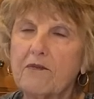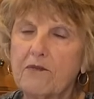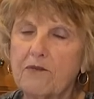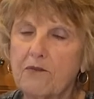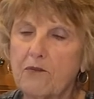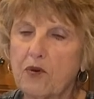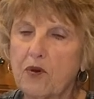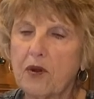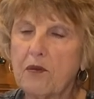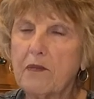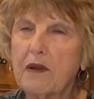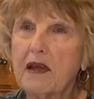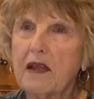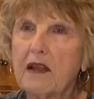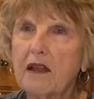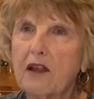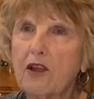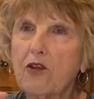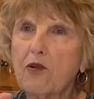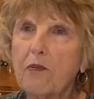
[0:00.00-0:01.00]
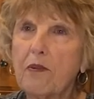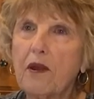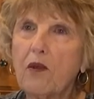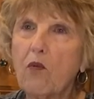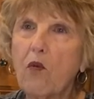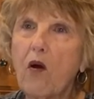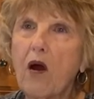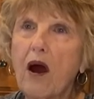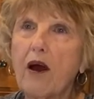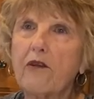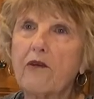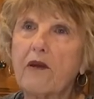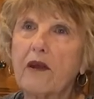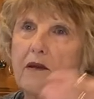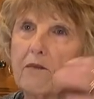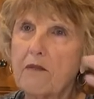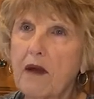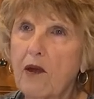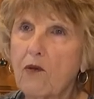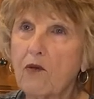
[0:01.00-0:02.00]
put them in a little bit of water
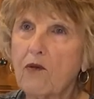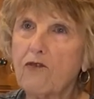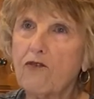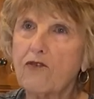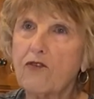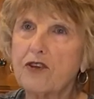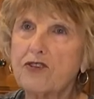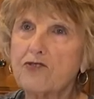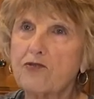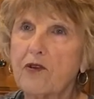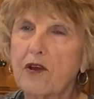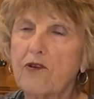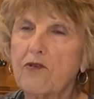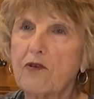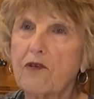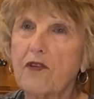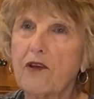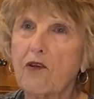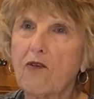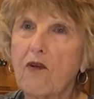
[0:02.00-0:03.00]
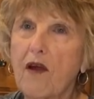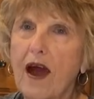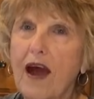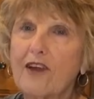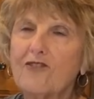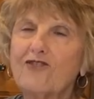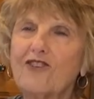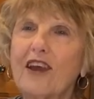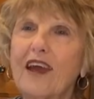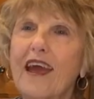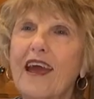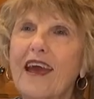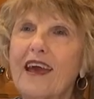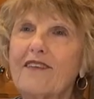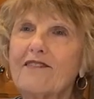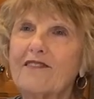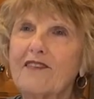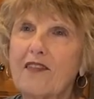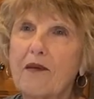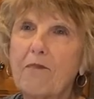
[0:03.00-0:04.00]
in my refrigerator in the garage
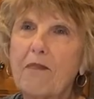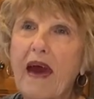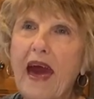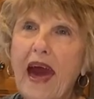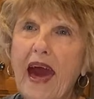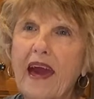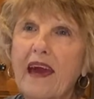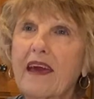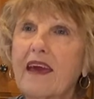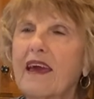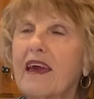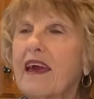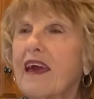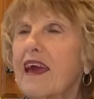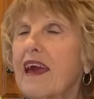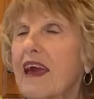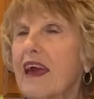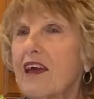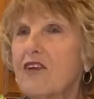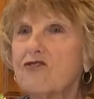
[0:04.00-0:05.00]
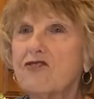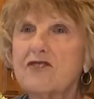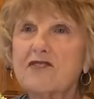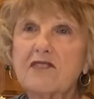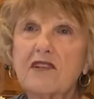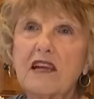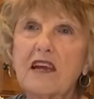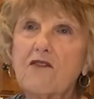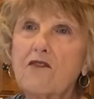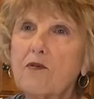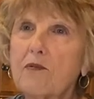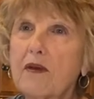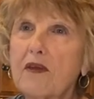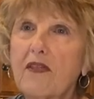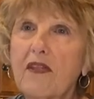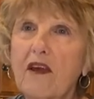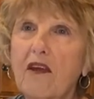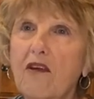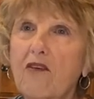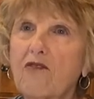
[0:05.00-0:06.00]
to the back and just leave them in
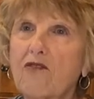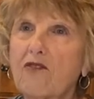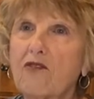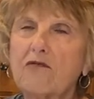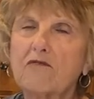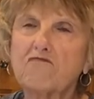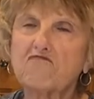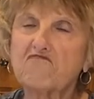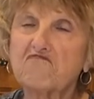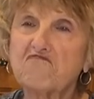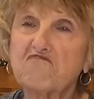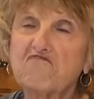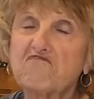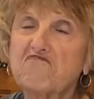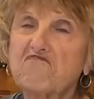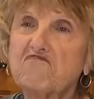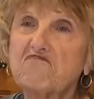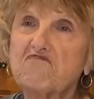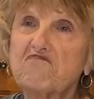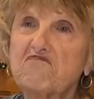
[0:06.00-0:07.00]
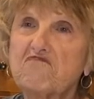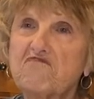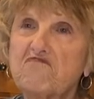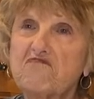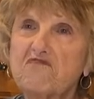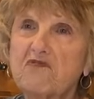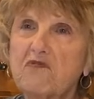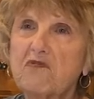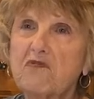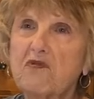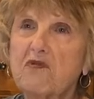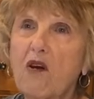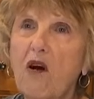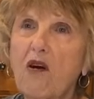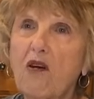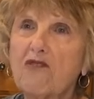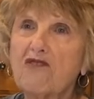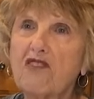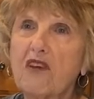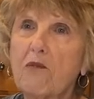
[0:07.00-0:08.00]
there for
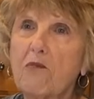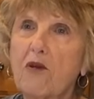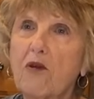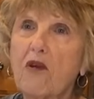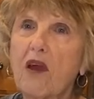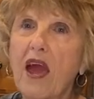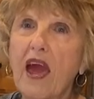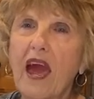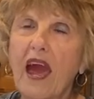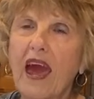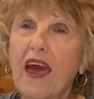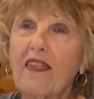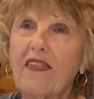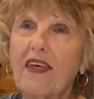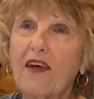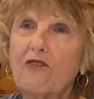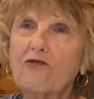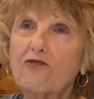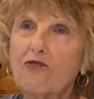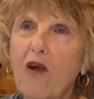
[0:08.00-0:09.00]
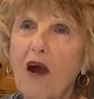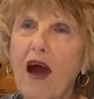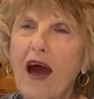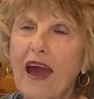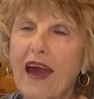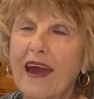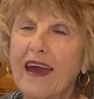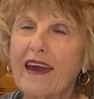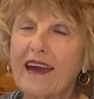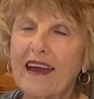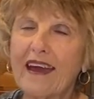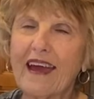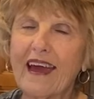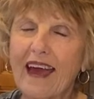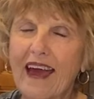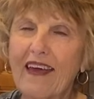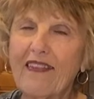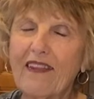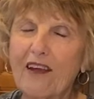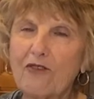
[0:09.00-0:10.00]
all summer and they'll dry
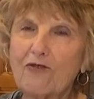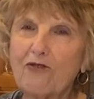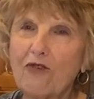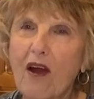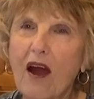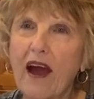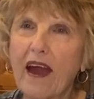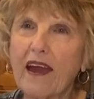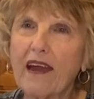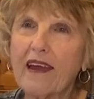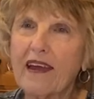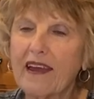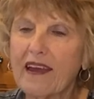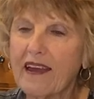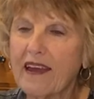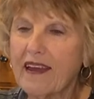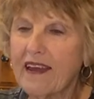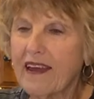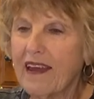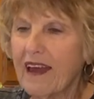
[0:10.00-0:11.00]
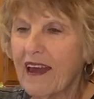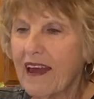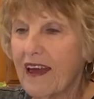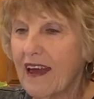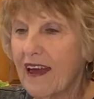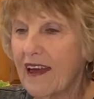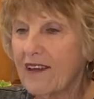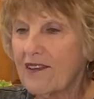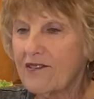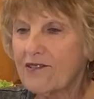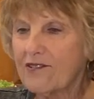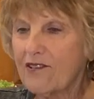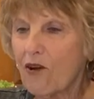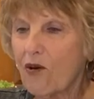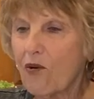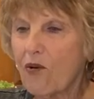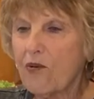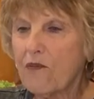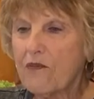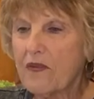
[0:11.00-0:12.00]
and they'll dry.
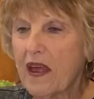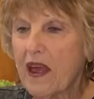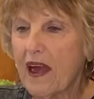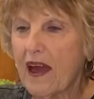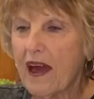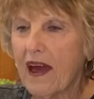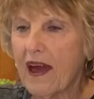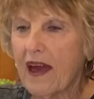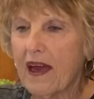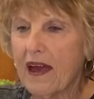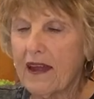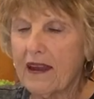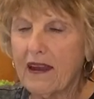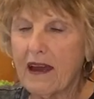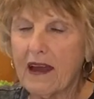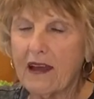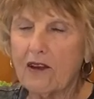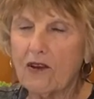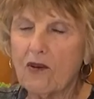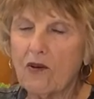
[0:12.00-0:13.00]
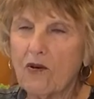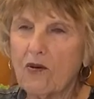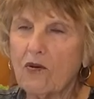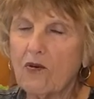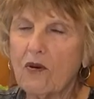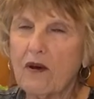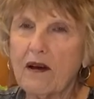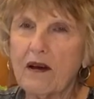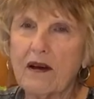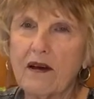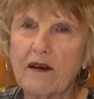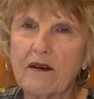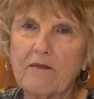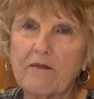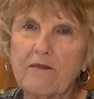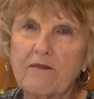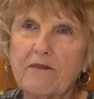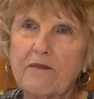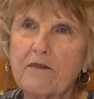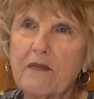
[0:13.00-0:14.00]
So, and I know um,
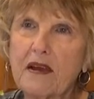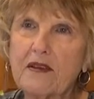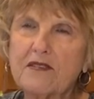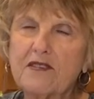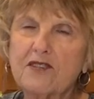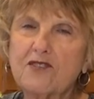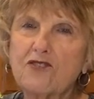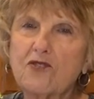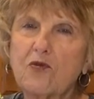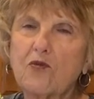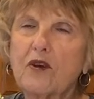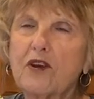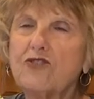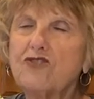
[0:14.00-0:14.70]
my sister once,